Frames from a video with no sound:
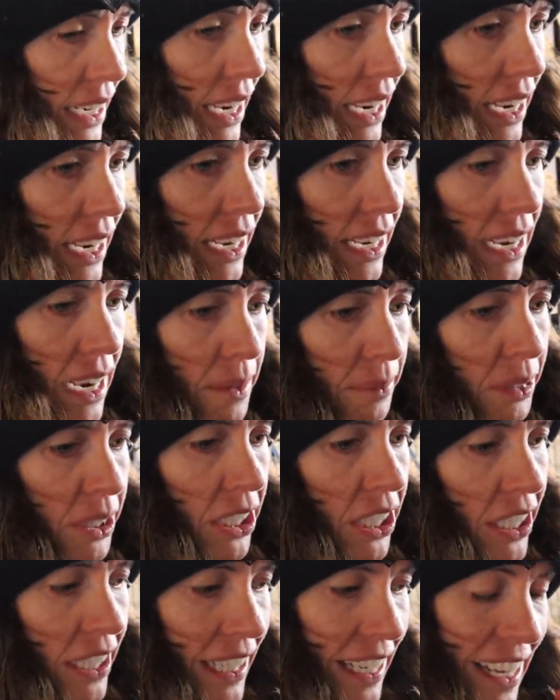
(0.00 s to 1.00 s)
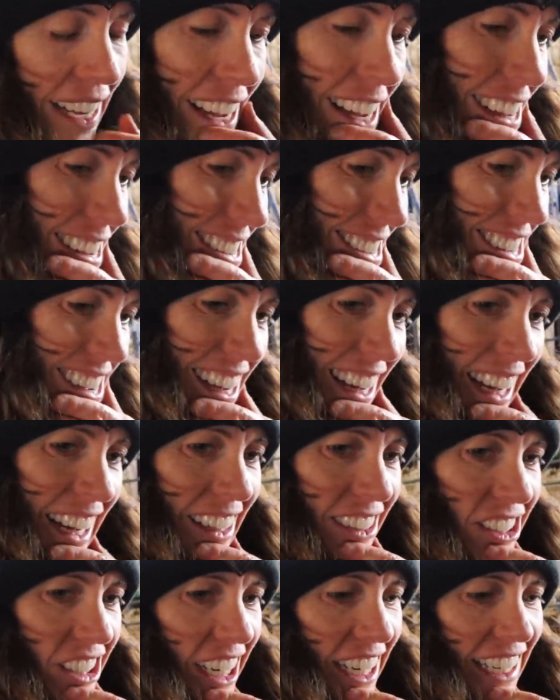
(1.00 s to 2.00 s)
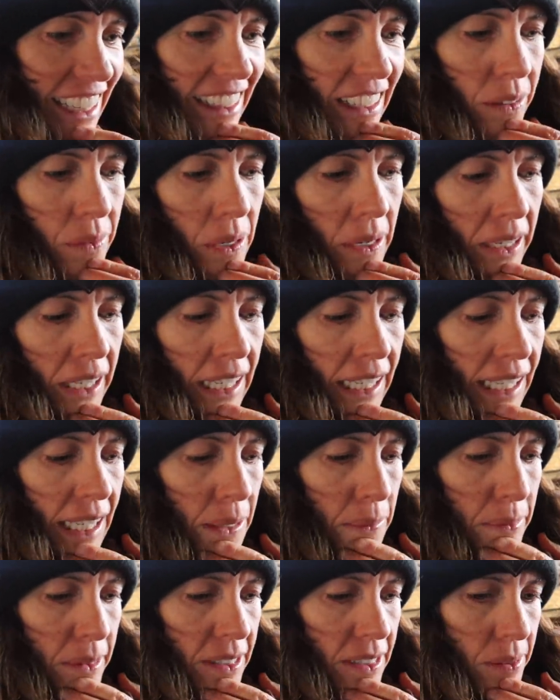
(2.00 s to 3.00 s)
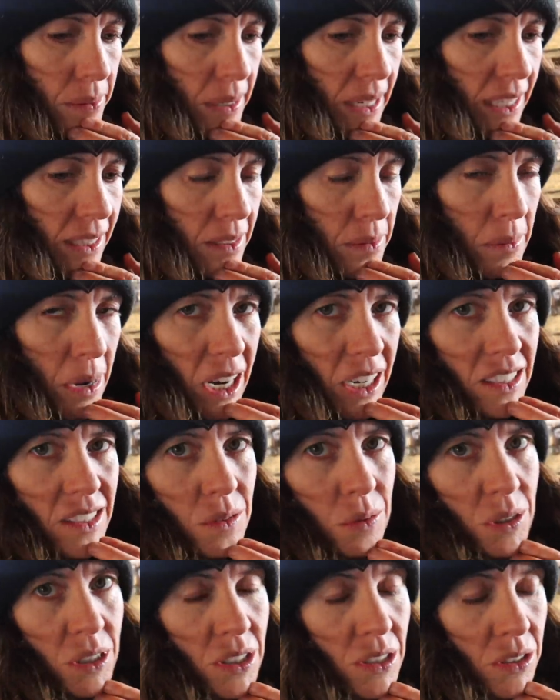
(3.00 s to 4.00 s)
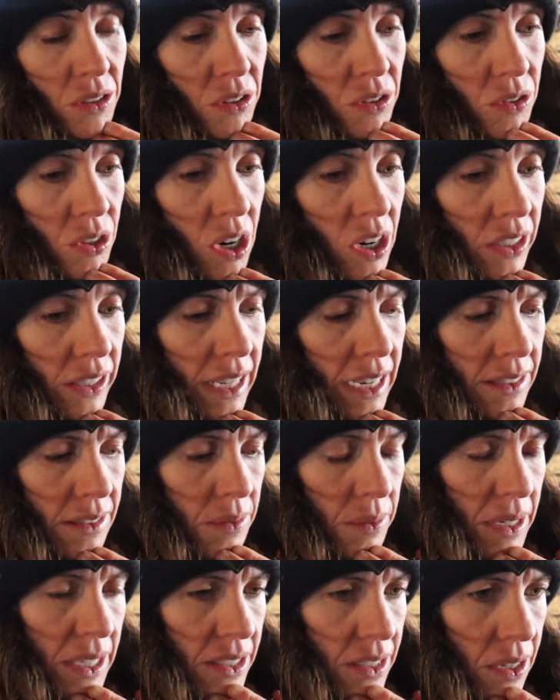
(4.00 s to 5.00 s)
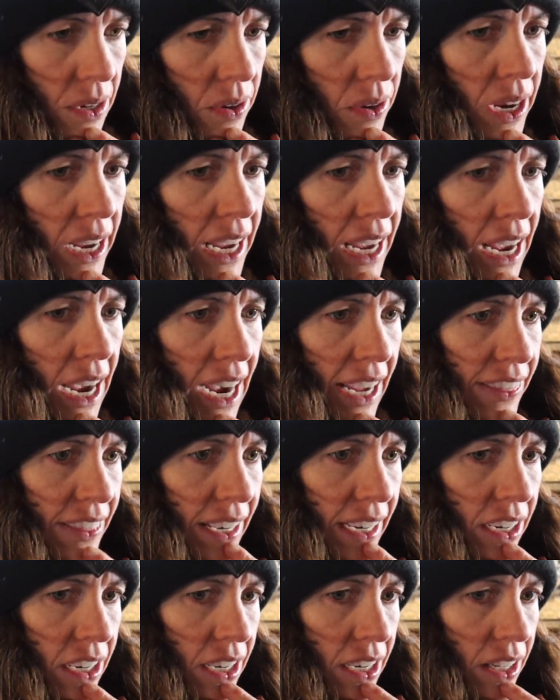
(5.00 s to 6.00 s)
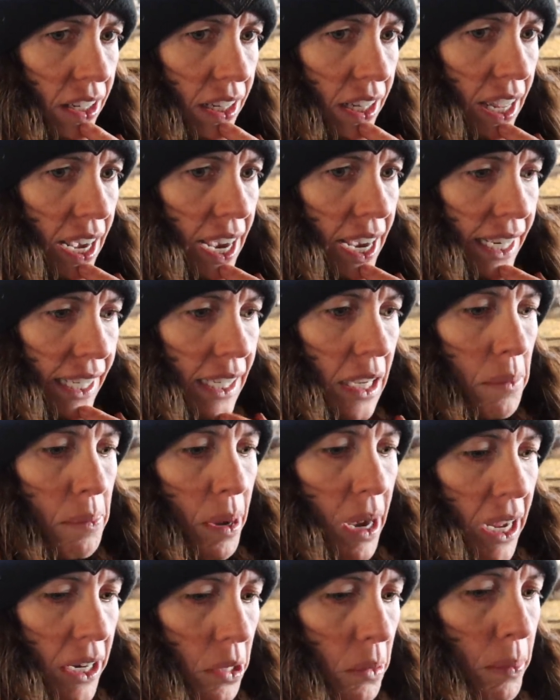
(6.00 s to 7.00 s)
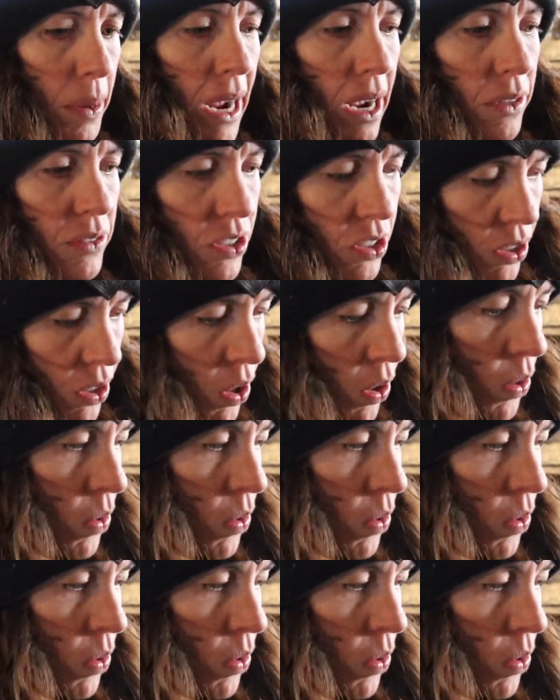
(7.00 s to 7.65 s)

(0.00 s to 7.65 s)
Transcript: trying to think what I'm gonna keep this week. The markets were still strong last week, so I think I'll keep 100 pounds or